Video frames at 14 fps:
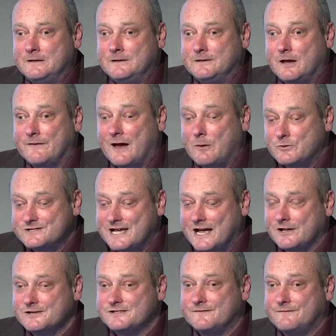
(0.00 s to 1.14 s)
You know, that would tell
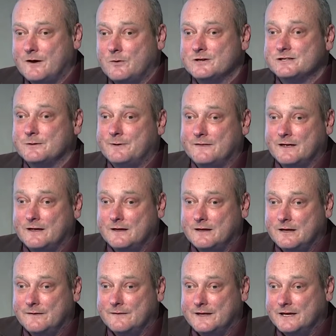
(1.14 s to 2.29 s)
us to focus up
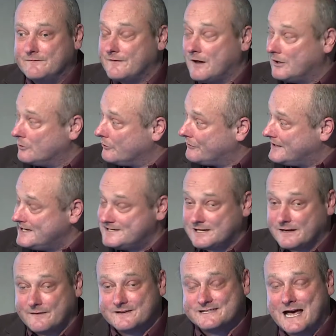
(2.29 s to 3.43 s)
in the far northeast and
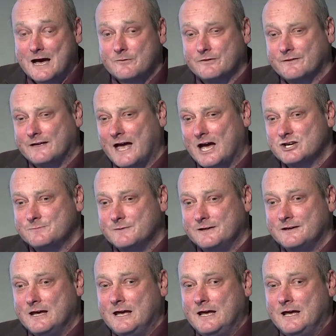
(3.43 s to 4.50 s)
in the south of the catchment